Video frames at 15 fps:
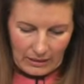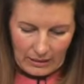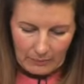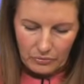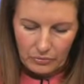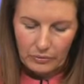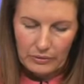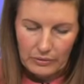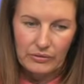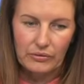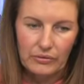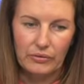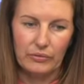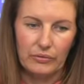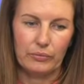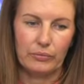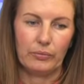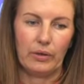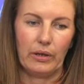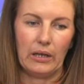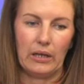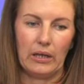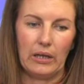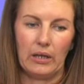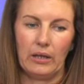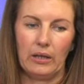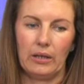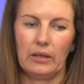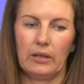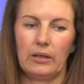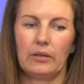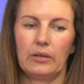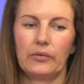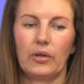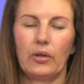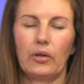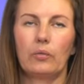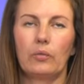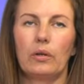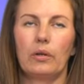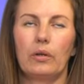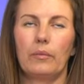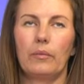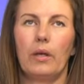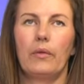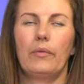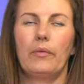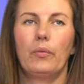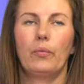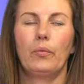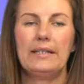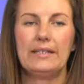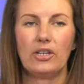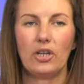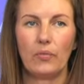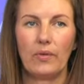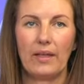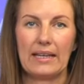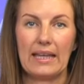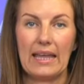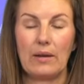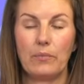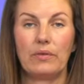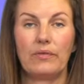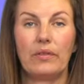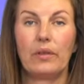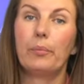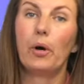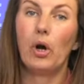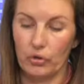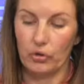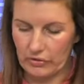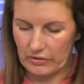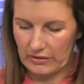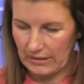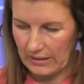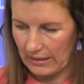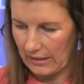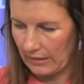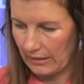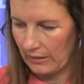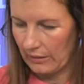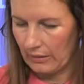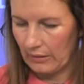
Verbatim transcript: I'm going to do, so the window that came with your box kit,